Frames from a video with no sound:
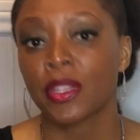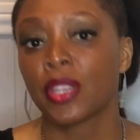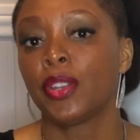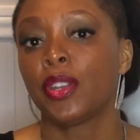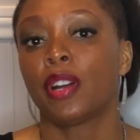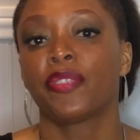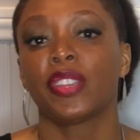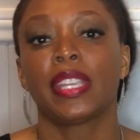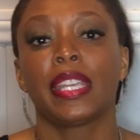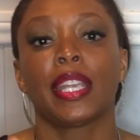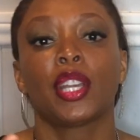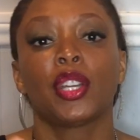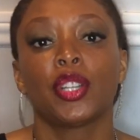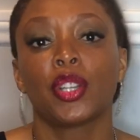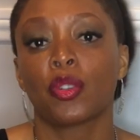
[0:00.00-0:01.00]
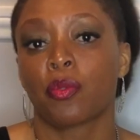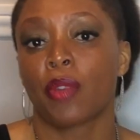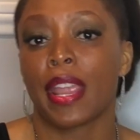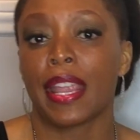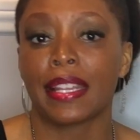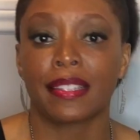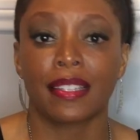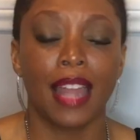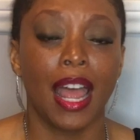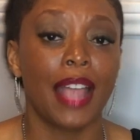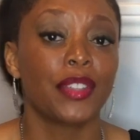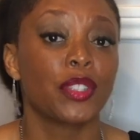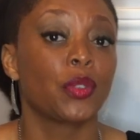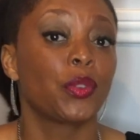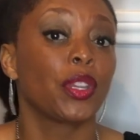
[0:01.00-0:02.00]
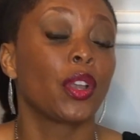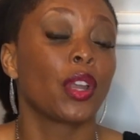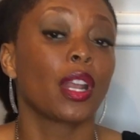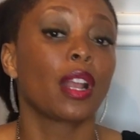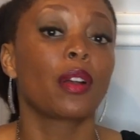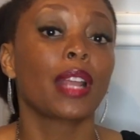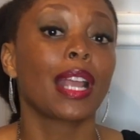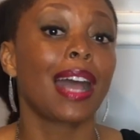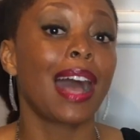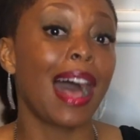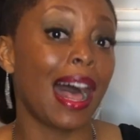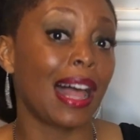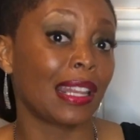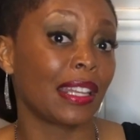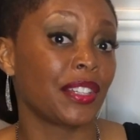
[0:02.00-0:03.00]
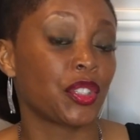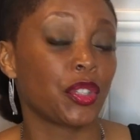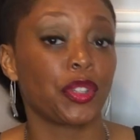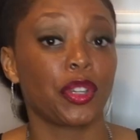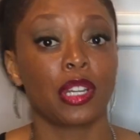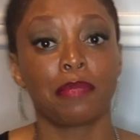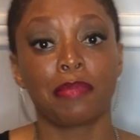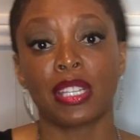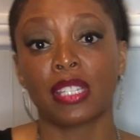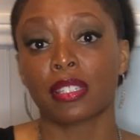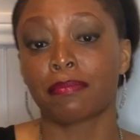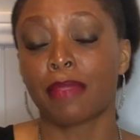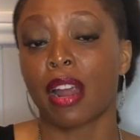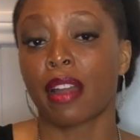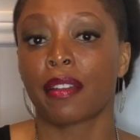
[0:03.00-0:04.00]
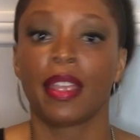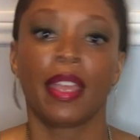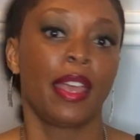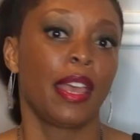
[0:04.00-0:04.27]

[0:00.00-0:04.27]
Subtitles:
You know, if you get good grades in high school, you're going to go to college and you're going to be smart.